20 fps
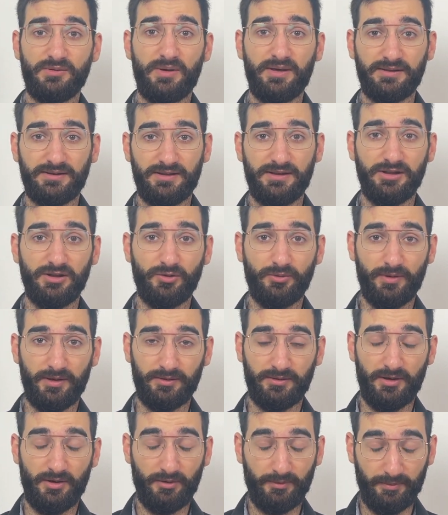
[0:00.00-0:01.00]

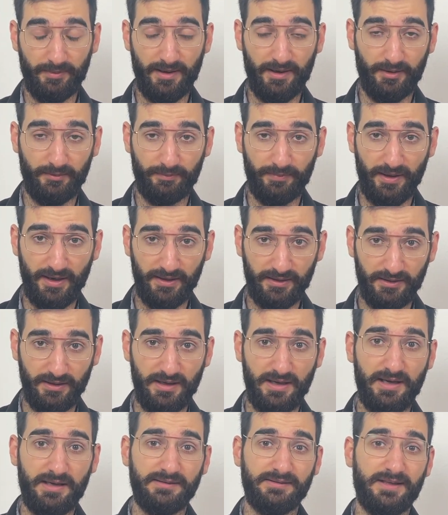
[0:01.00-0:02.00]
kilowatt hour battery pack
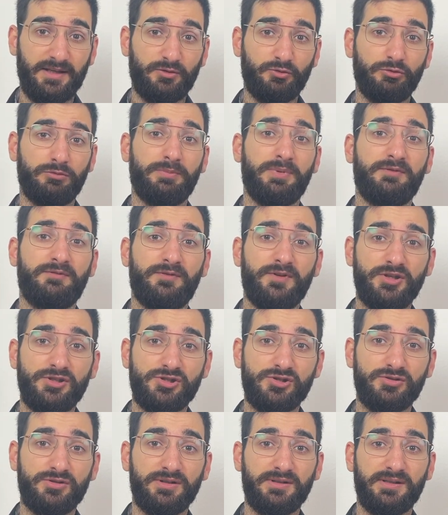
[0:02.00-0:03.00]
that will be
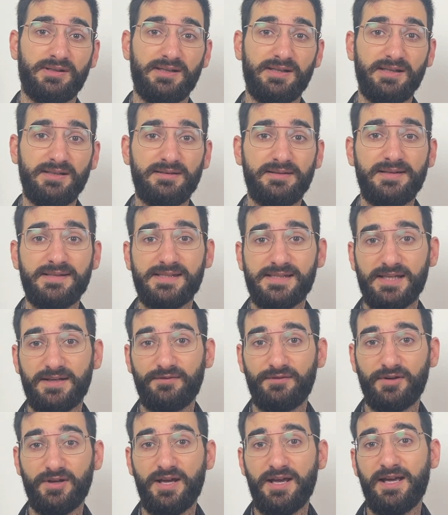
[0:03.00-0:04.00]
featured in the
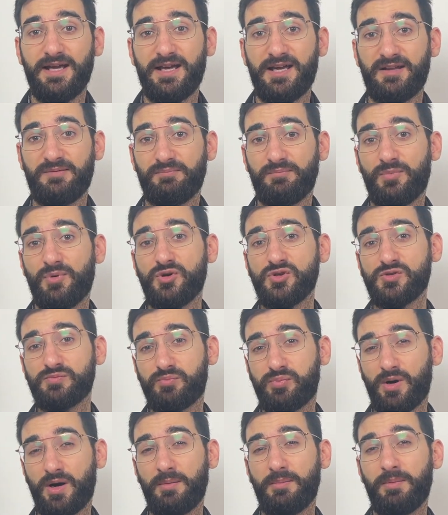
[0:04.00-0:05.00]
ET7 and most
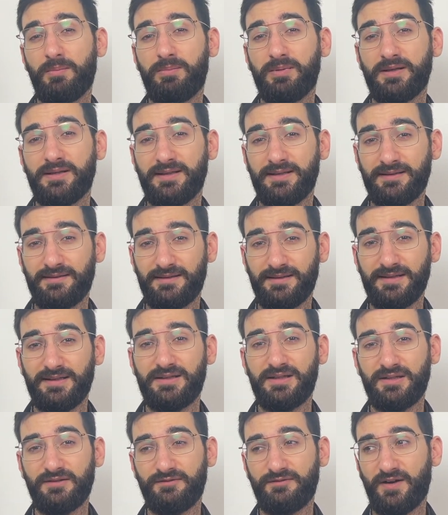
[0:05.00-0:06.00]
probably in the
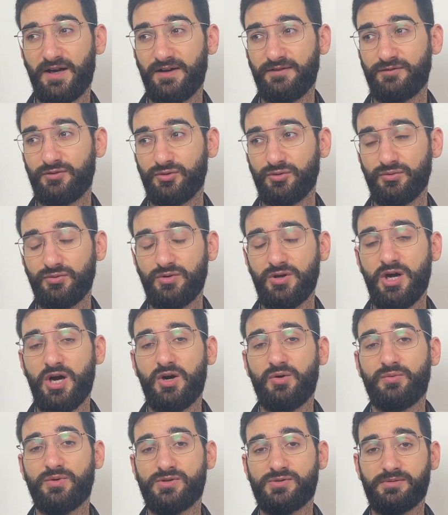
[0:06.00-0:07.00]
ET5 too,
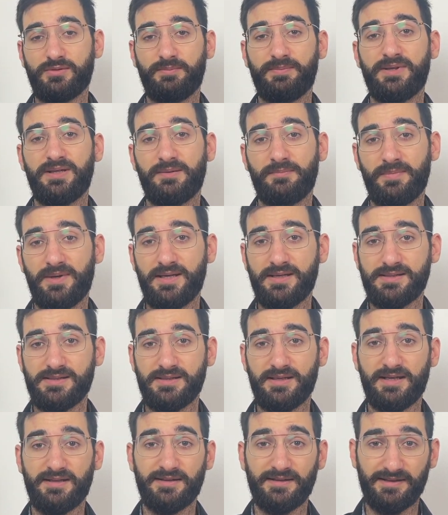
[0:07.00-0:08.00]
which will be
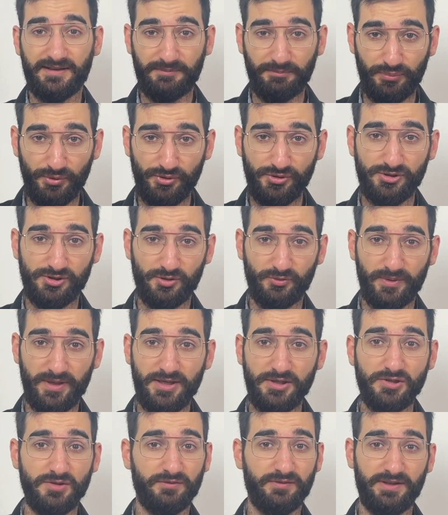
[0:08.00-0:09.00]
amazing and boost the
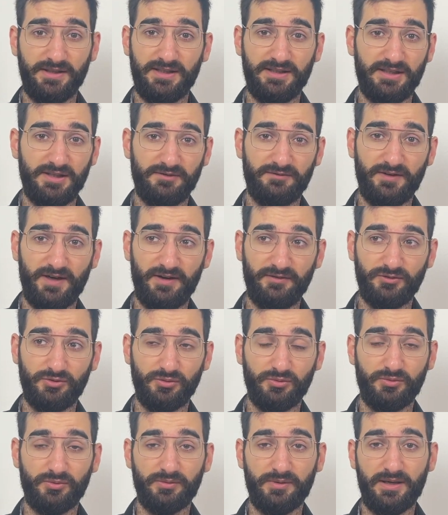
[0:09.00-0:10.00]
range of the ET5
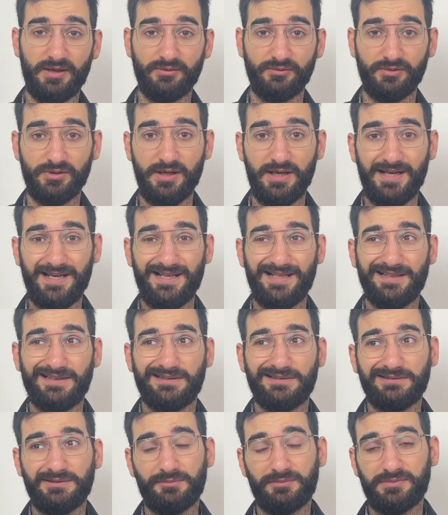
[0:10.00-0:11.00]
to around
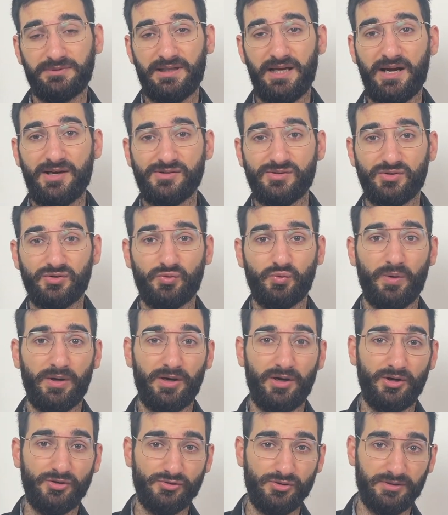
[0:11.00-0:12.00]

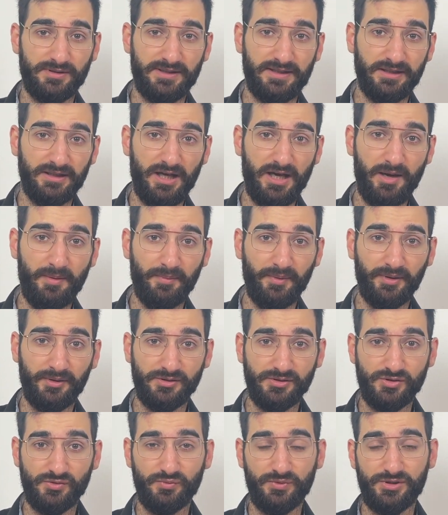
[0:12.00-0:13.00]
1,100
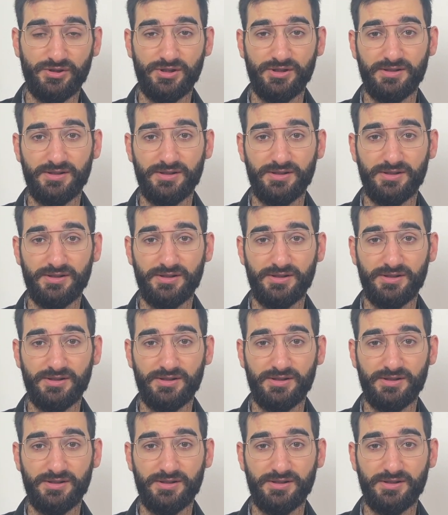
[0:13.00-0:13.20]
kilometers, which is